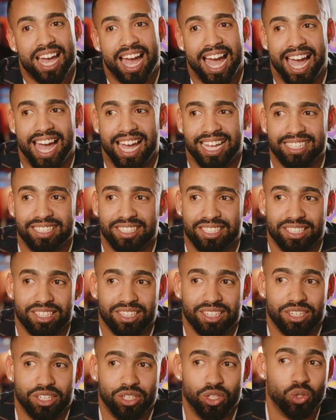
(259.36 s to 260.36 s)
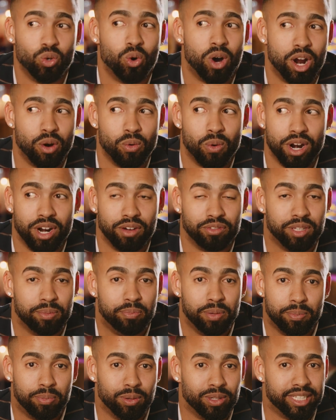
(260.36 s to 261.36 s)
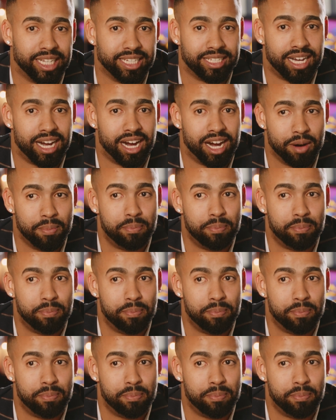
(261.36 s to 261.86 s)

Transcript: And you are one of the people that are